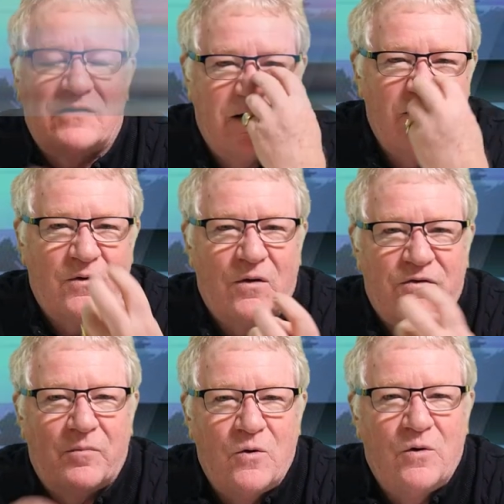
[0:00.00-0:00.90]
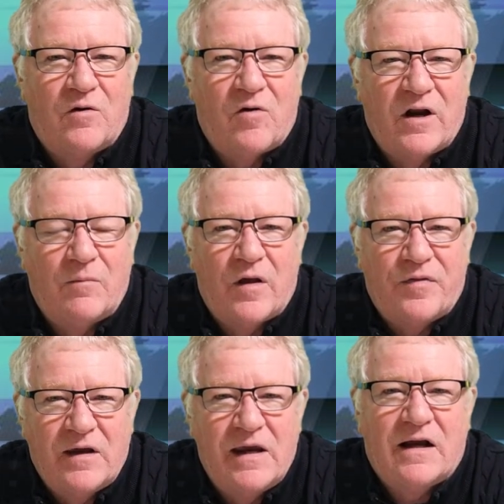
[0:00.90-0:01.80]
isn't he? He's got some ooter on him. I
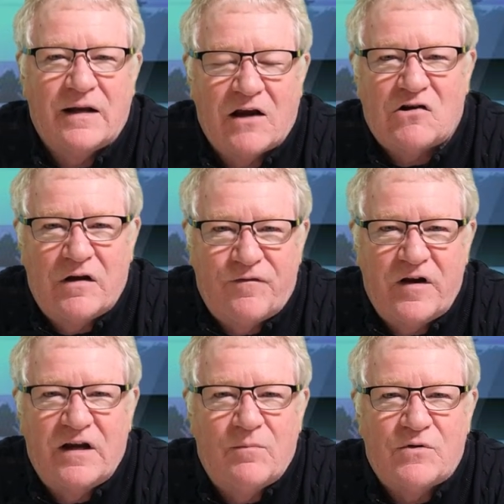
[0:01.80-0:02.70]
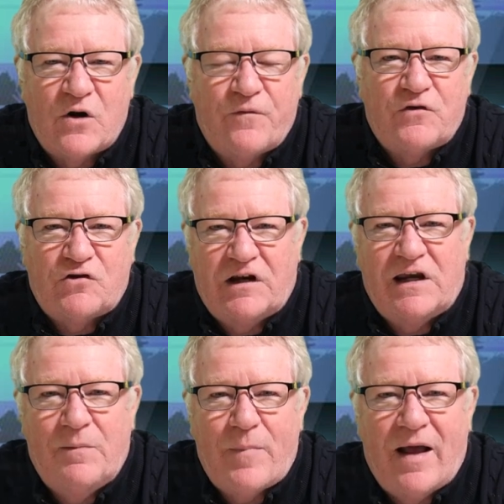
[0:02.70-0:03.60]
think he could actually feed himself a
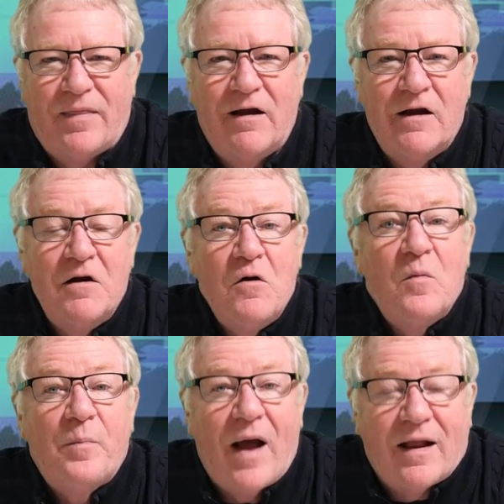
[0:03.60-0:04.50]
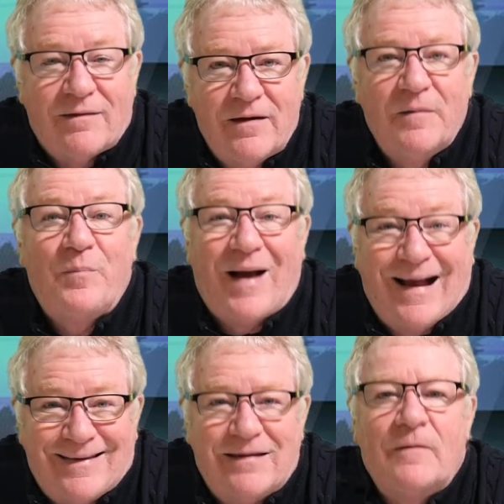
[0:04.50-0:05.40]
sticky bun.
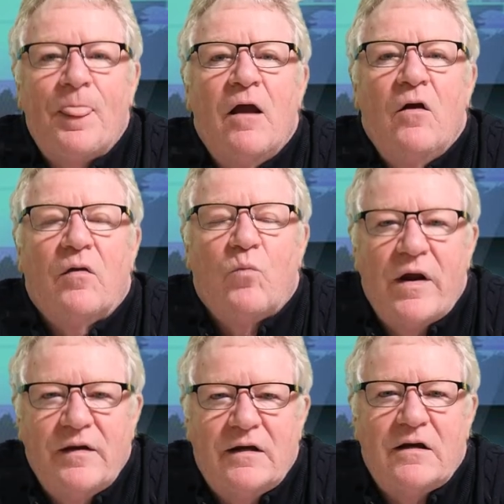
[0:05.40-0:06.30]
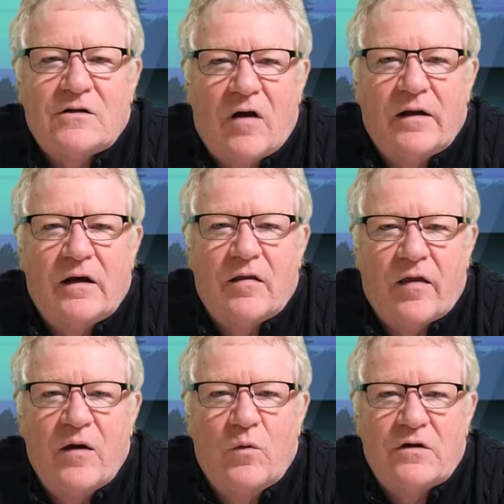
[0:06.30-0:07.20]
But when he decided
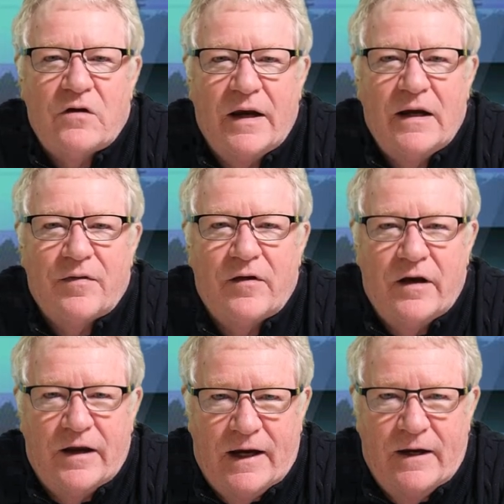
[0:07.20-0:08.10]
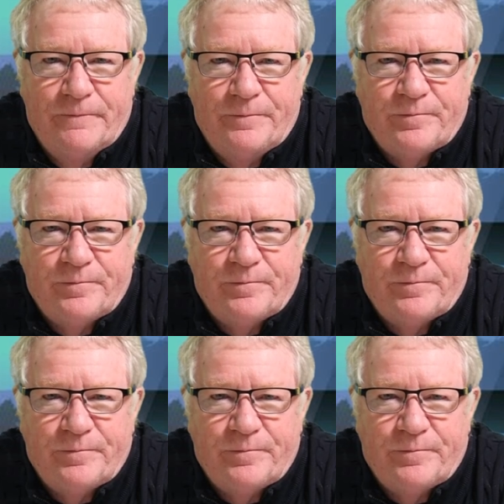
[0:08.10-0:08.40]
they would take the knee.